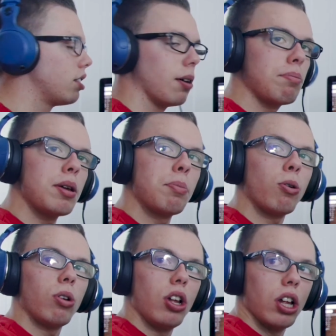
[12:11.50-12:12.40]
Some
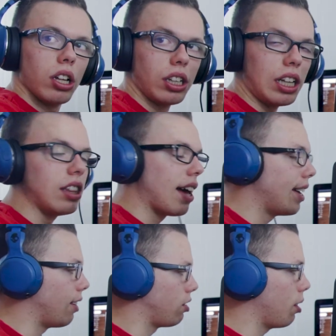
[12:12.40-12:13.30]
people leave
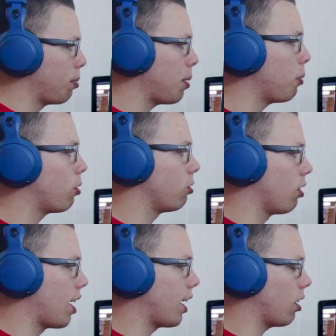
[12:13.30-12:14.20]
that out. Some people are
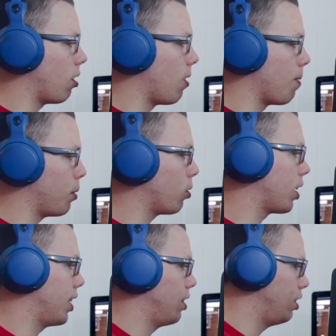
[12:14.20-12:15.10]
like,
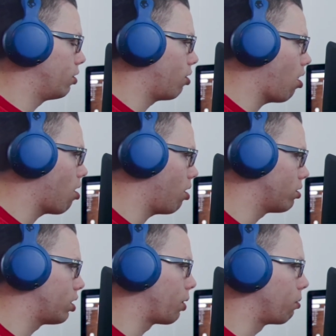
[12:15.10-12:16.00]
okay, you know,
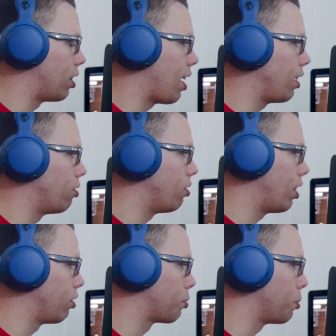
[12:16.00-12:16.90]
I'll stick with that. You know,
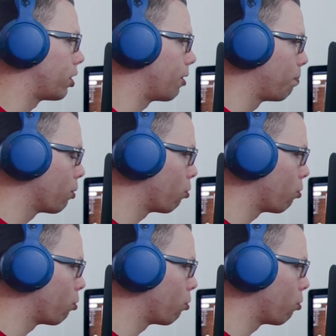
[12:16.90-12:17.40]
that looks pretty good.